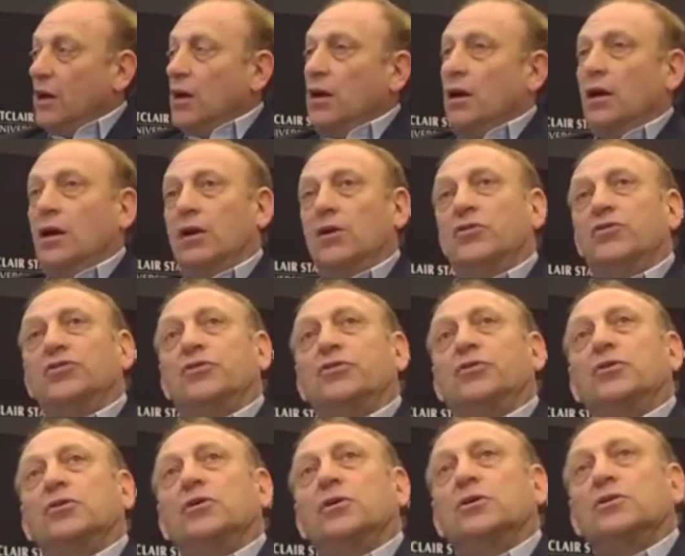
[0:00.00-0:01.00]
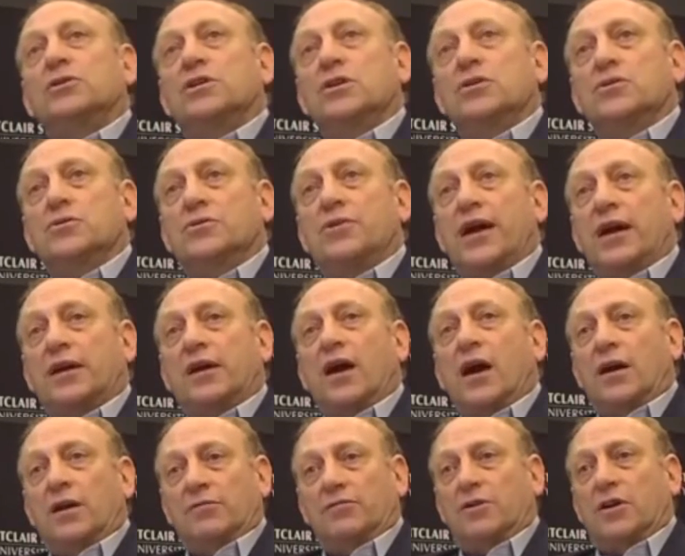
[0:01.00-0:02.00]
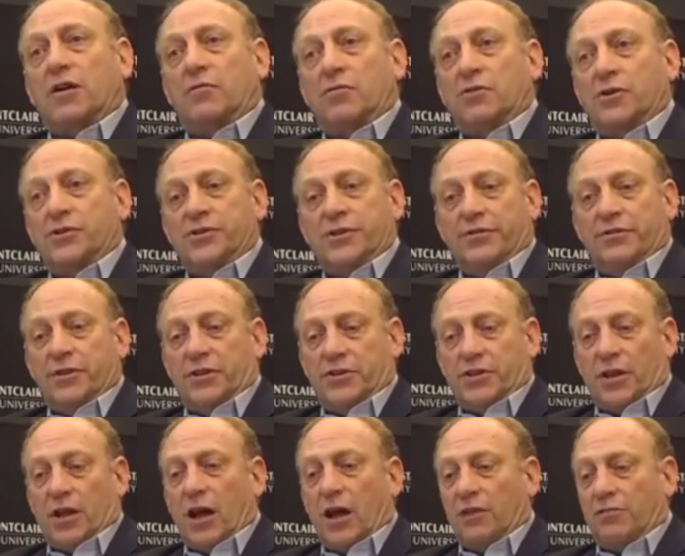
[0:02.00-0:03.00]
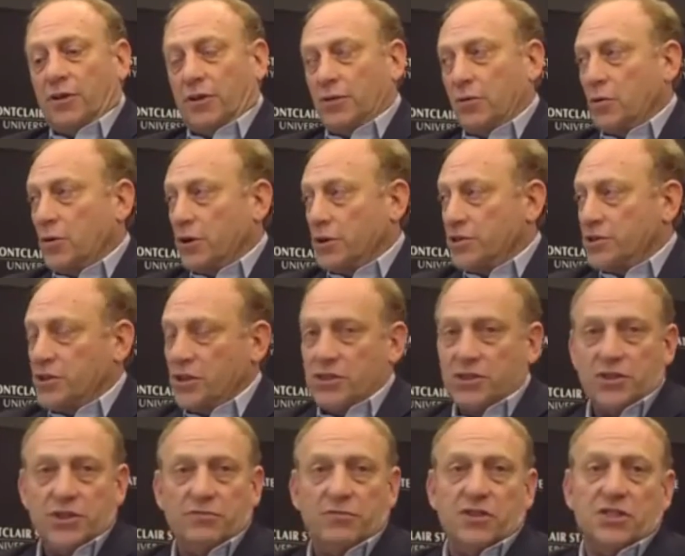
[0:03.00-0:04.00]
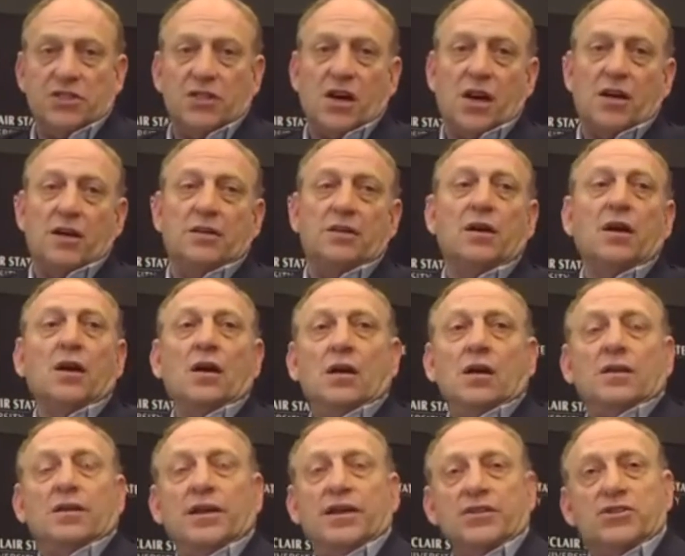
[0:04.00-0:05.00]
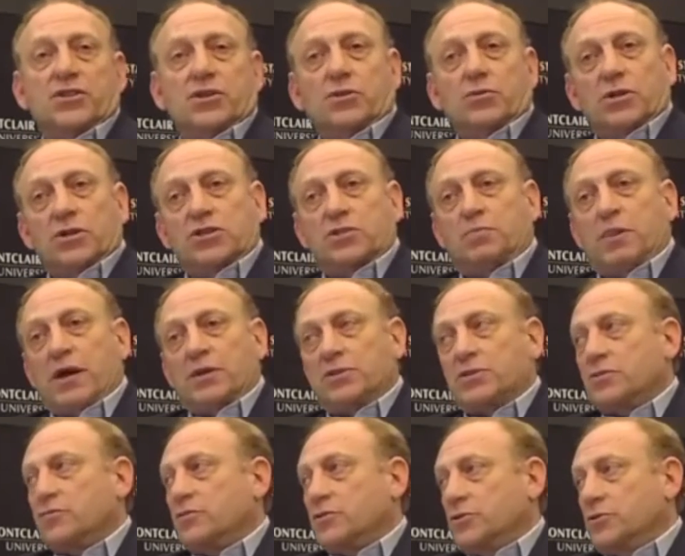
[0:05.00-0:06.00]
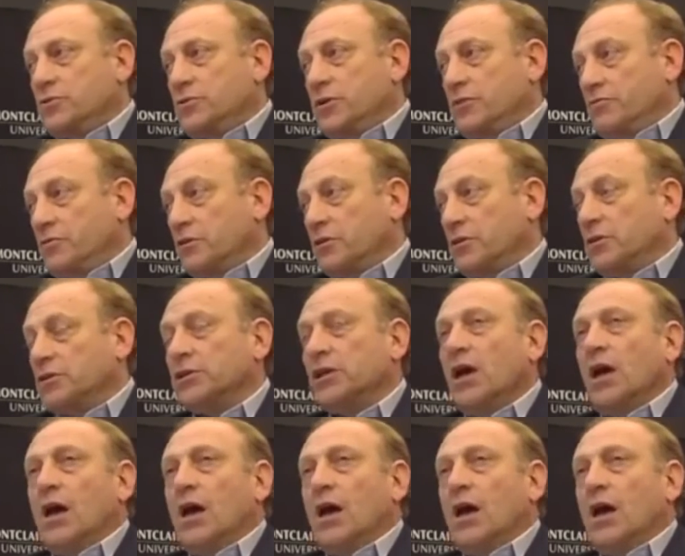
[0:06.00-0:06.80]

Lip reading: is to continue that kind of coverage, even as a lot of other organizations have decided that it's too expensive or too difficult.